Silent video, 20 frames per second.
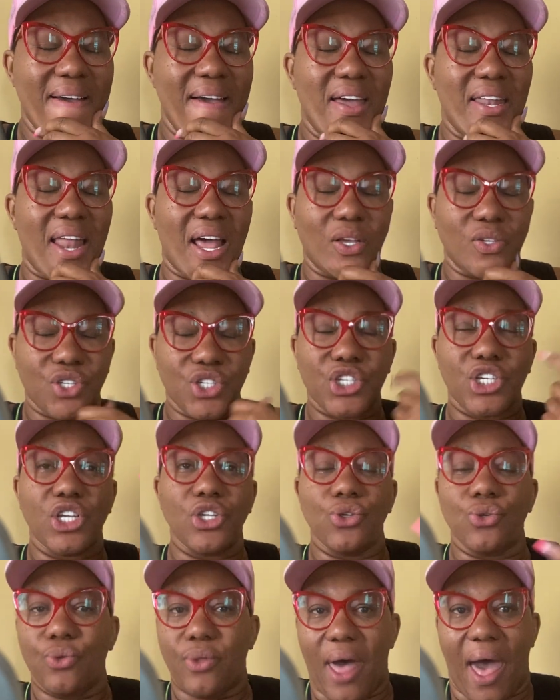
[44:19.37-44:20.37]
and I'll
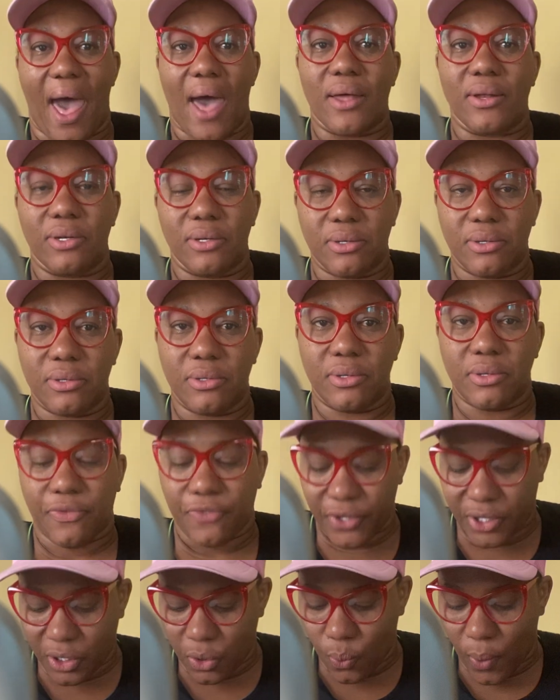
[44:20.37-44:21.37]
send you that.
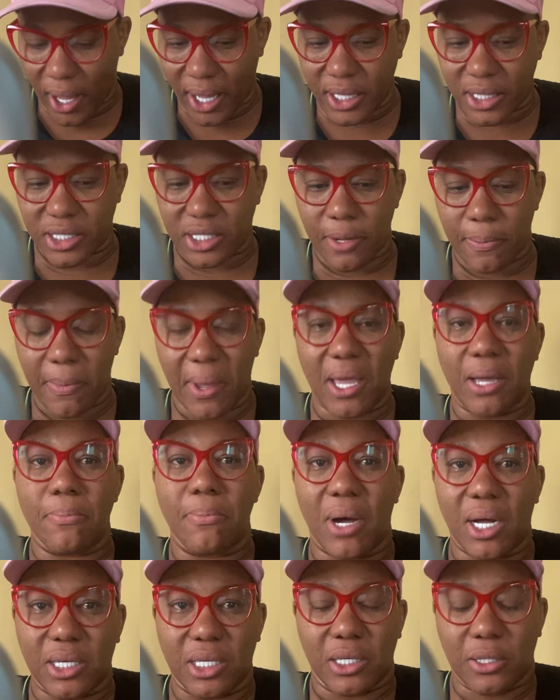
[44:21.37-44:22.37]
50 ways to make
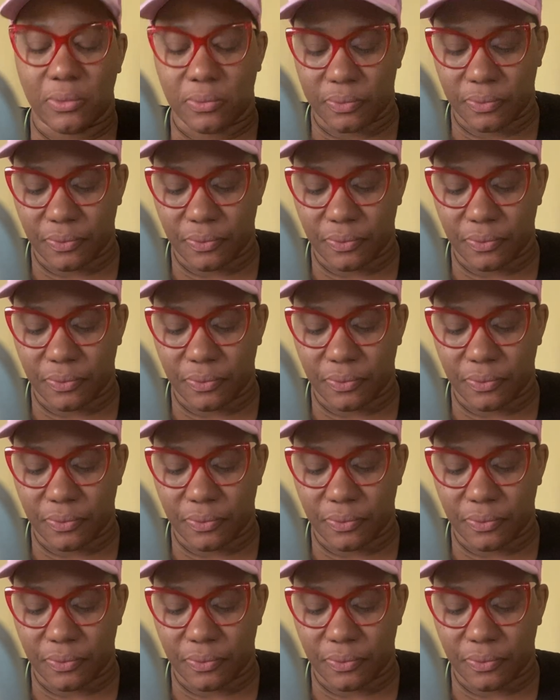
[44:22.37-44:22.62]
money